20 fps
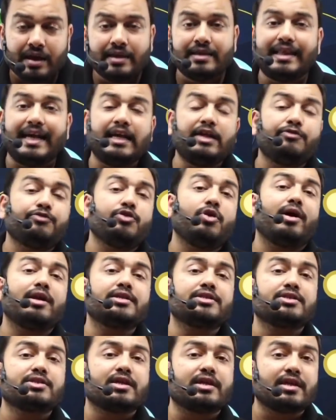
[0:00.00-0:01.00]
Then if you are
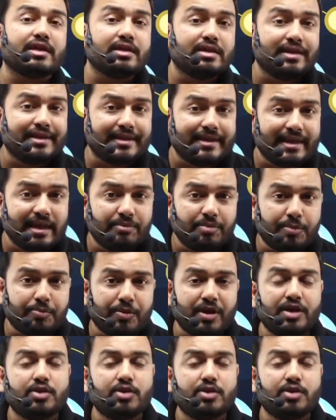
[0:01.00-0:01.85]
stuck in the DPP,